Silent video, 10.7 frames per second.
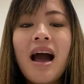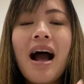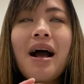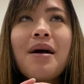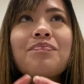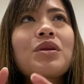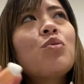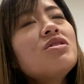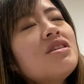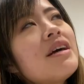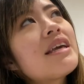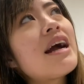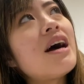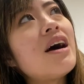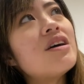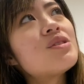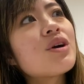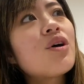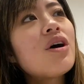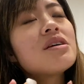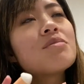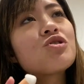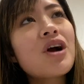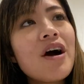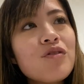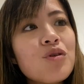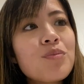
um what did I get her? So I got her some travel